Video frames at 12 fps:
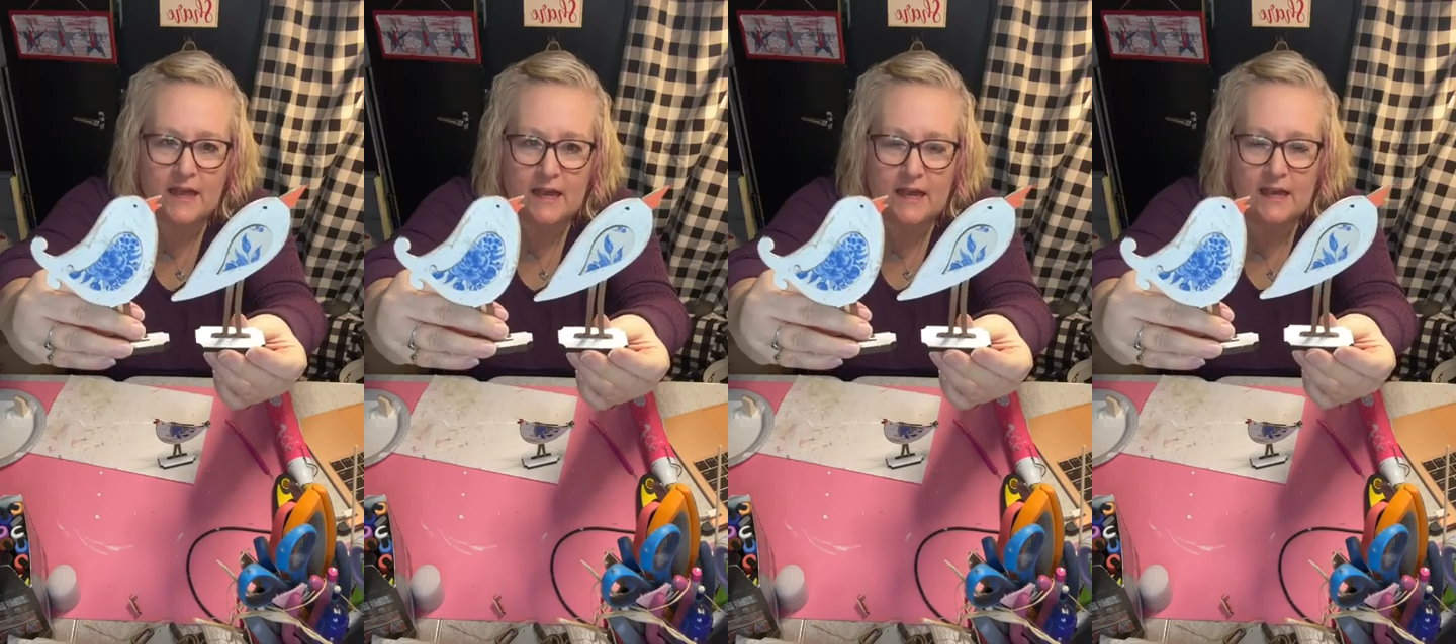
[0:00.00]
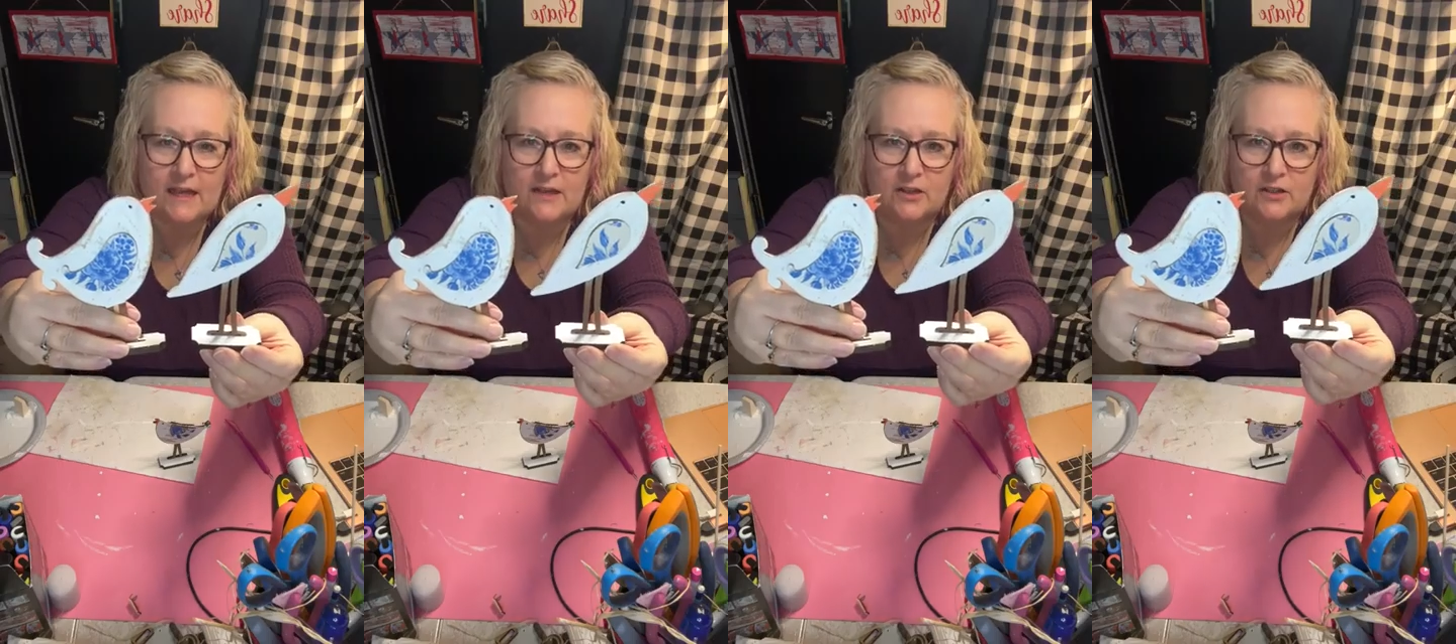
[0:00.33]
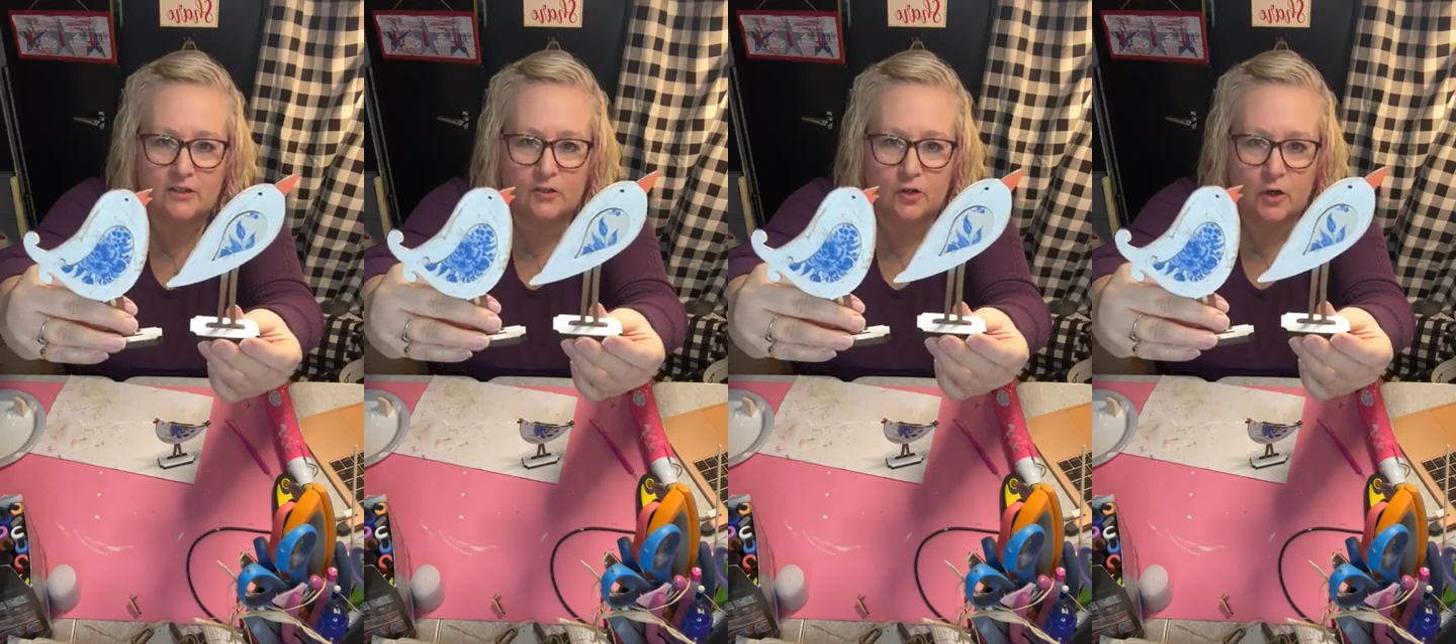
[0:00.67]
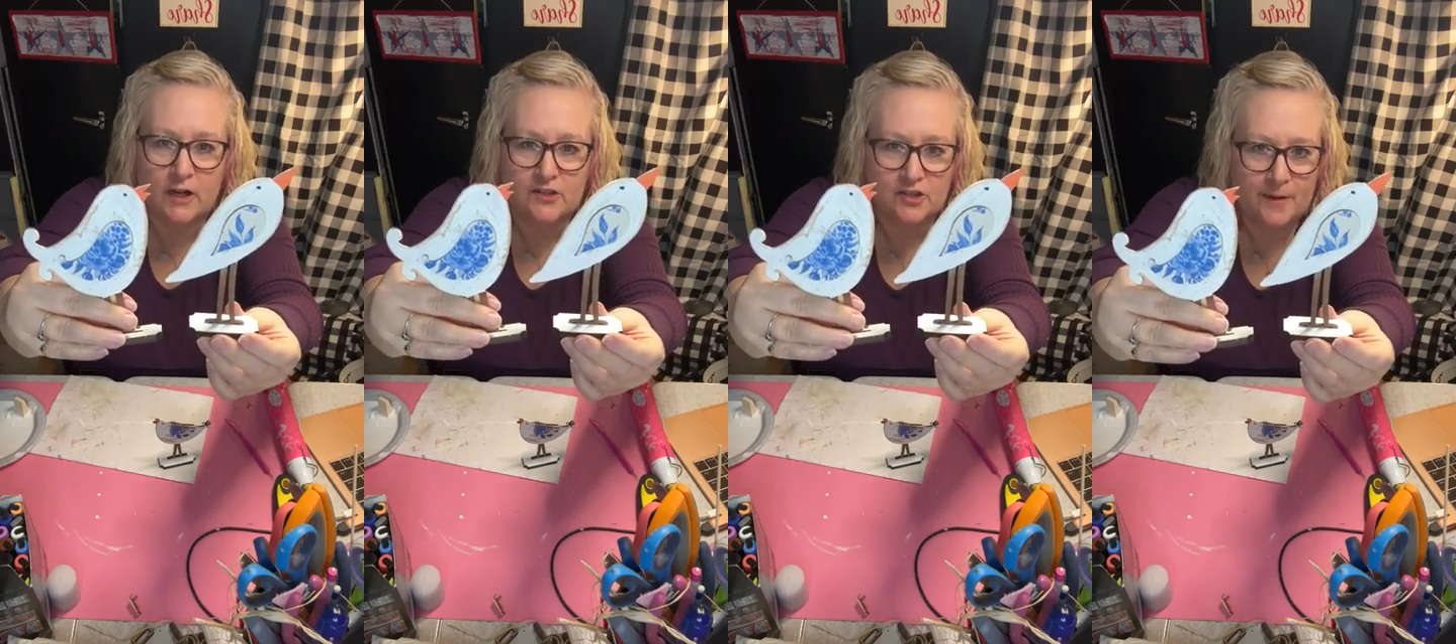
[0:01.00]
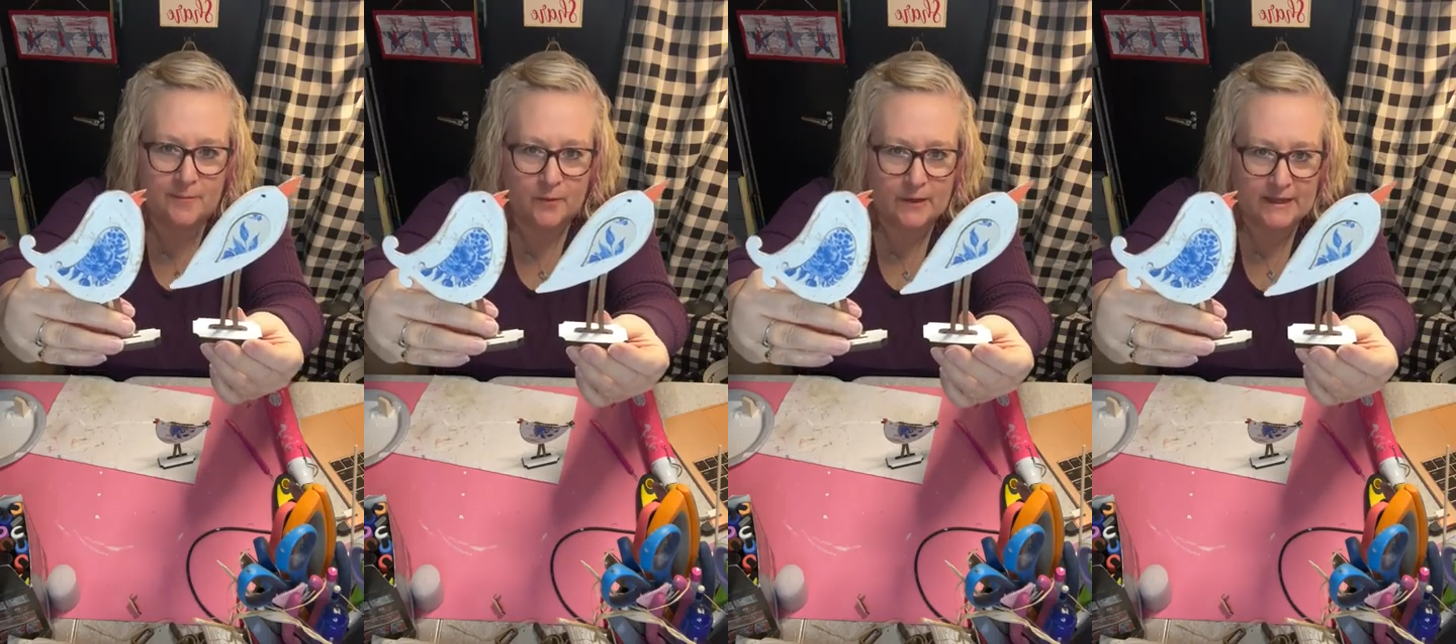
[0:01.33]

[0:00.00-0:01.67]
they grunge up